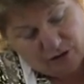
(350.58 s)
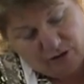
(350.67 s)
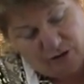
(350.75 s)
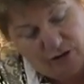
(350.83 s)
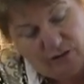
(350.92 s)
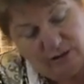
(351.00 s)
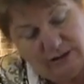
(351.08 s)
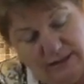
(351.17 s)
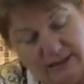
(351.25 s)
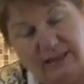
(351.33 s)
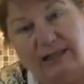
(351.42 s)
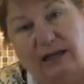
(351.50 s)
you're gonna use
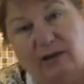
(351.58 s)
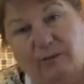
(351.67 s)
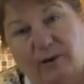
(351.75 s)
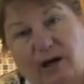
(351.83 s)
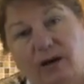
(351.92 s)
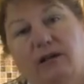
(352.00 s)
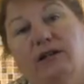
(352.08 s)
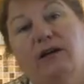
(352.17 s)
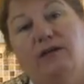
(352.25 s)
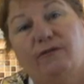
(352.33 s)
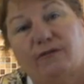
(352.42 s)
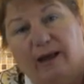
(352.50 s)
this skin part
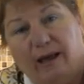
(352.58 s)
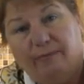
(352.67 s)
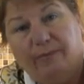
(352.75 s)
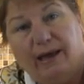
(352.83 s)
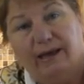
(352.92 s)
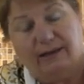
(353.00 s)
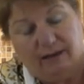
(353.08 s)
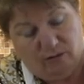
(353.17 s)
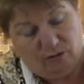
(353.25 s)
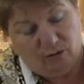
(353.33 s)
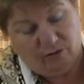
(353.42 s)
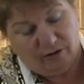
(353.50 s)
flat back
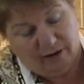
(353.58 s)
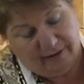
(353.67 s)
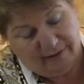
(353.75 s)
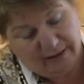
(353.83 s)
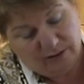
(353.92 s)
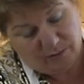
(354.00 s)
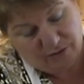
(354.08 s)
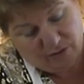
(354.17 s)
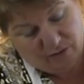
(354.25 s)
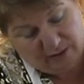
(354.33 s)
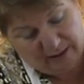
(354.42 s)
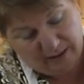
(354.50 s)
down over, and that's what's
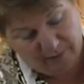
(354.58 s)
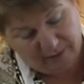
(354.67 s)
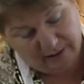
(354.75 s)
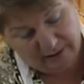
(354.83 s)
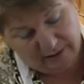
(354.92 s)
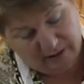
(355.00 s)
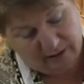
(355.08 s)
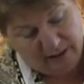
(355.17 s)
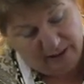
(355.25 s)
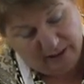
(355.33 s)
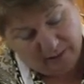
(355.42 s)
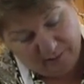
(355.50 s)
gonna keep it in there.
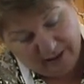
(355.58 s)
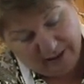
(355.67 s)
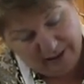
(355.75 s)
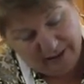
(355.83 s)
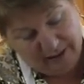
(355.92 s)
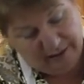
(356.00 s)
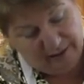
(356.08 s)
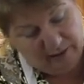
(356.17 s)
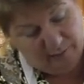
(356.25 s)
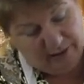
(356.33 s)
It may get a little